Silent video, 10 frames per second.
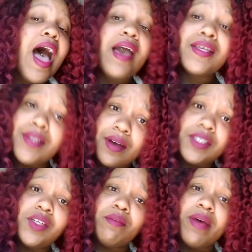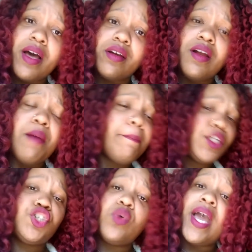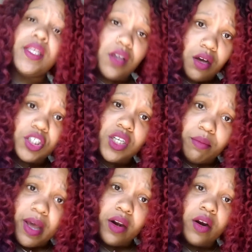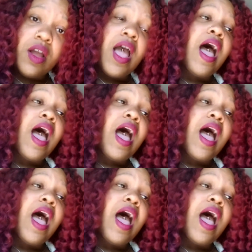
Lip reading: I can talk shit about her, but you can't talk shit about her.